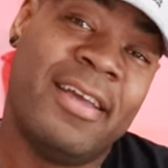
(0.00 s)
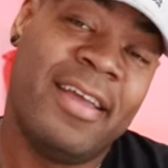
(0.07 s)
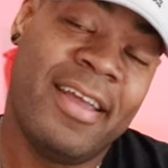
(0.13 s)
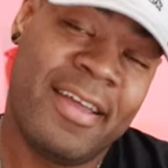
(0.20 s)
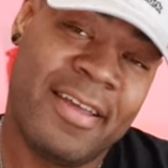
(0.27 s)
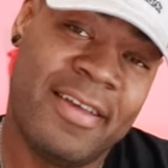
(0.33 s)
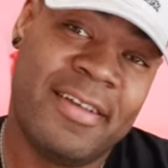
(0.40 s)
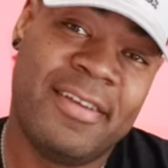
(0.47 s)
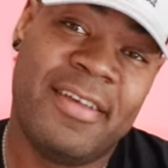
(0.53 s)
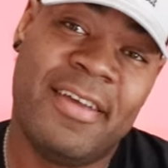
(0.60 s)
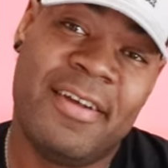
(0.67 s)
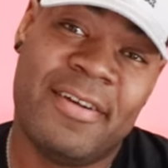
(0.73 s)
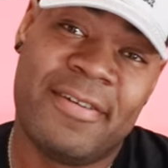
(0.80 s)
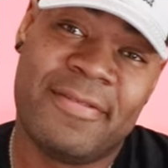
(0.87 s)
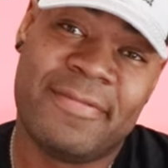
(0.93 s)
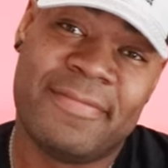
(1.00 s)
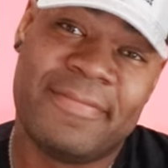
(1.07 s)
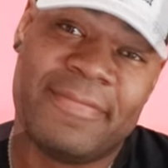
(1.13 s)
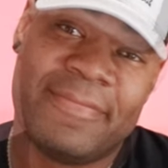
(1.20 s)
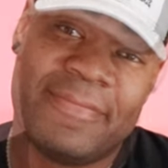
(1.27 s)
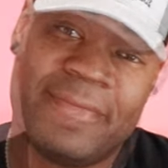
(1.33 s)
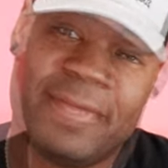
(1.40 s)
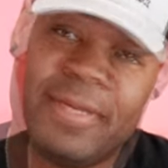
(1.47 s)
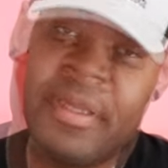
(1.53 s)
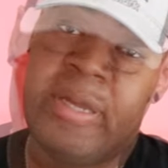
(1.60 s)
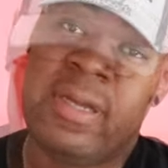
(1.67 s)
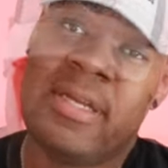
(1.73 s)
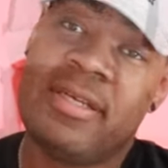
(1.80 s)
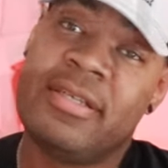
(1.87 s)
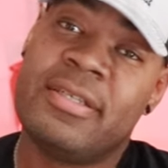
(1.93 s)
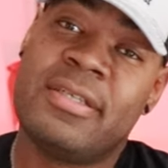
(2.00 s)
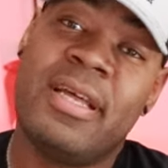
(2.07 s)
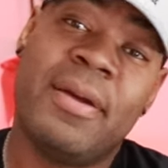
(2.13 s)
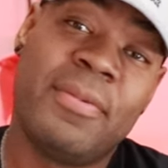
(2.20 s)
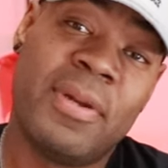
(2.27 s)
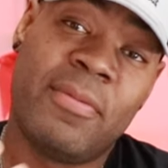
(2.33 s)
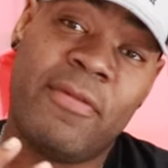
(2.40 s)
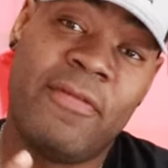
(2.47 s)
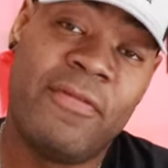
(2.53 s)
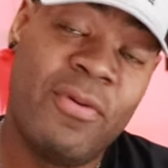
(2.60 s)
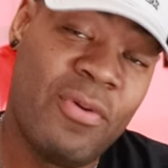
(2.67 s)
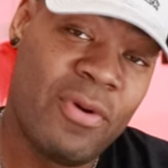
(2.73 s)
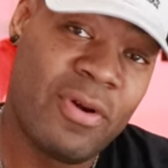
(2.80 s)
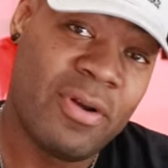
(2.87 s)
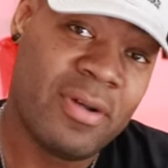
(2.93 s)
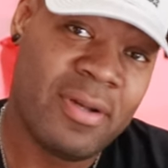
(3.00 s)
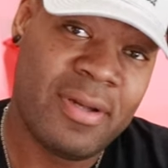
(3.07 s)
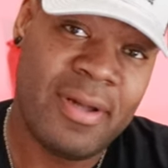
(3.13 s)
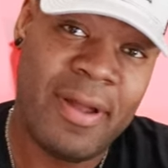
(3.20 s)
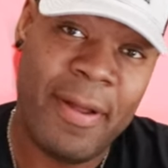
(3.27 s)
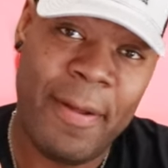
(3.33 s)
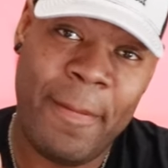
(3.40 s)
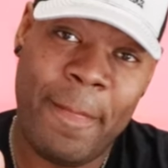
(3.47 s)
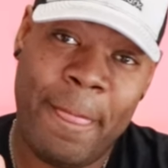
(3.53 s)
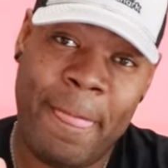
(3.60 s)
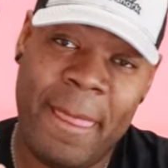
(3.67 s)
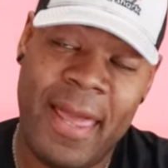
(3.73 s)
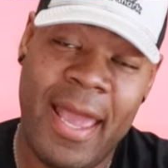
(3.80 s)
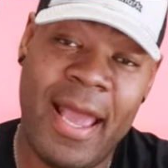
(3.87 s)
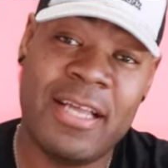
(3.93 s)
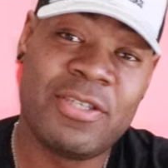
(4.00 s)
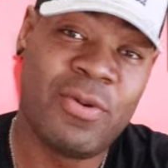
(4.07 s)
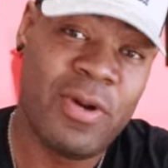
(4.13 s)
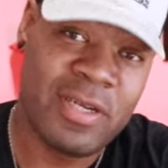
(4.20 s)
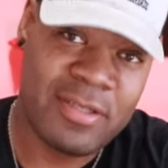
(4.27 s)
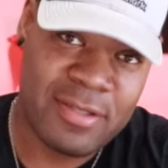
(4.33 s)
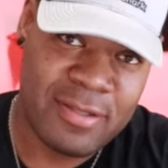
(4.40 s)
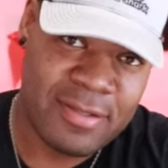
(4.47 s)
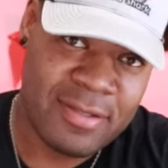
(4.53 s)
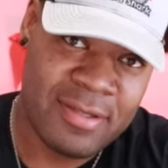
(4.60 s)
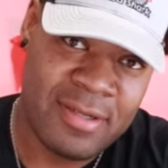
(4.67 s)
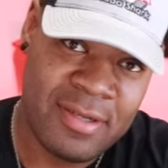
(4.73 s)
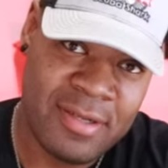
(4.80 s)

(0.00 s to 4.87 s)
in good gear. Step number four, ask questions.